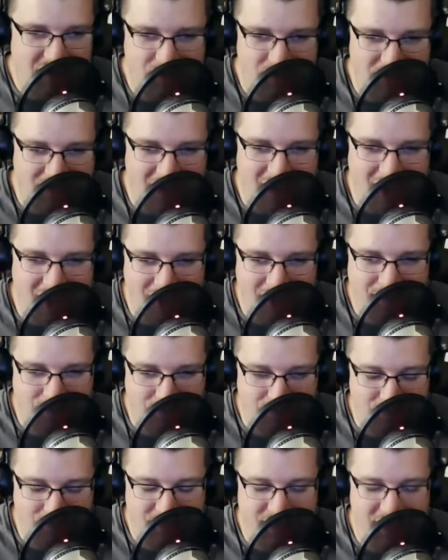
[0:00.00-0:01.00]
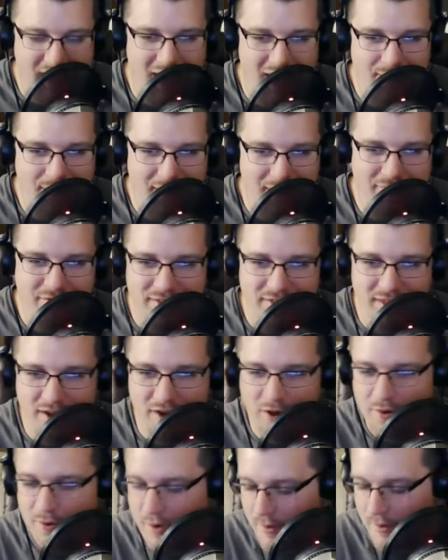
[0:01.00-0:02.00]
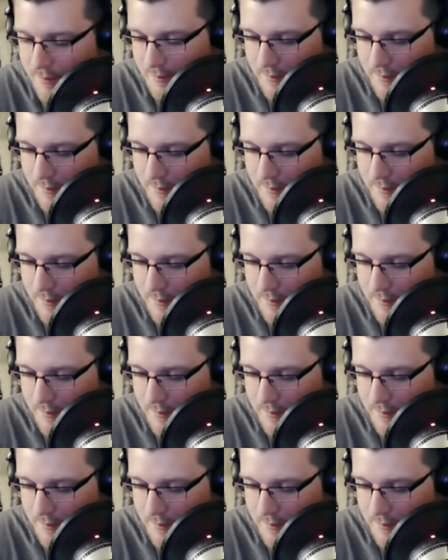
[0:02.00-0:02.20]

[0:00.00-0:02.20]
with the game after that co-op.